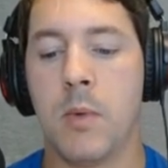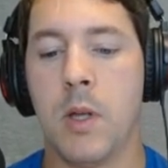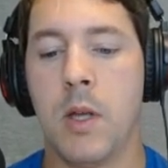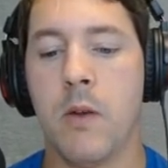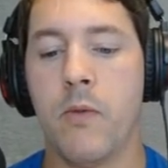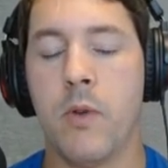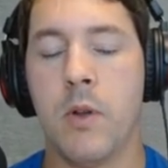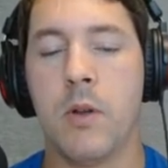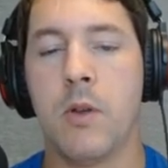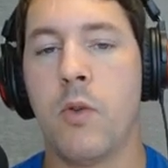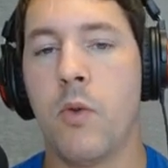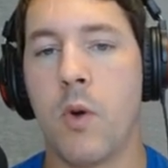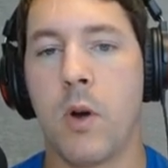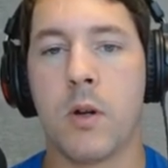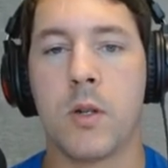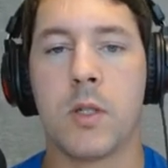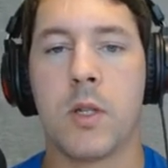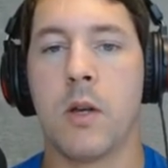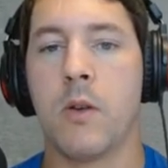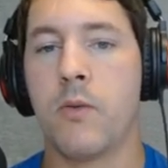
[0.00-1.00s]
give in to our
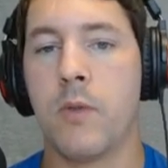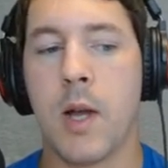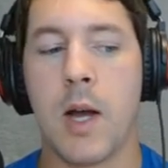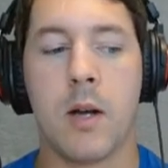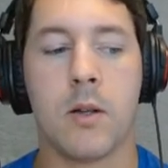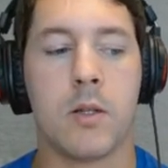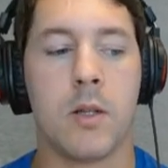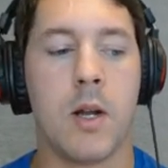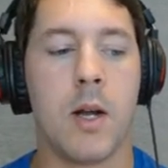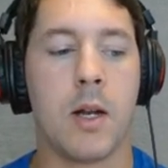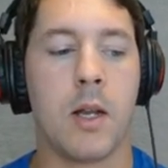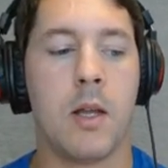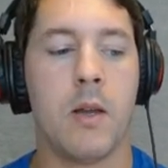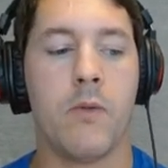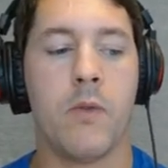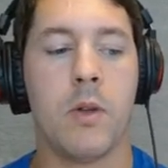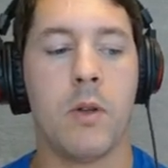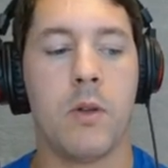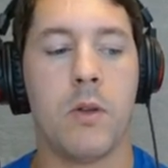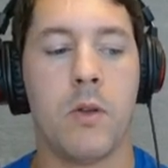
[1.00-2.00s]
self-doubts, not
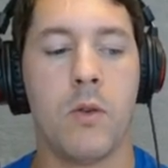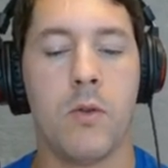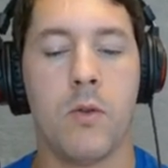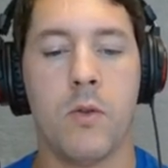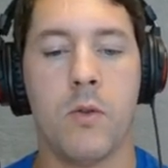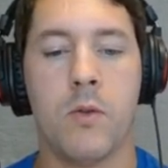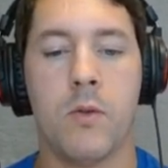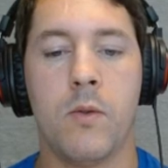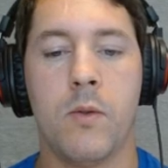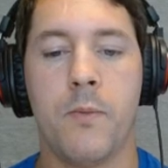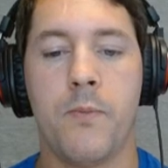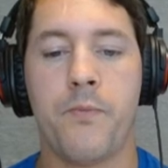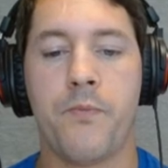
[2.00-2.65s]
give in to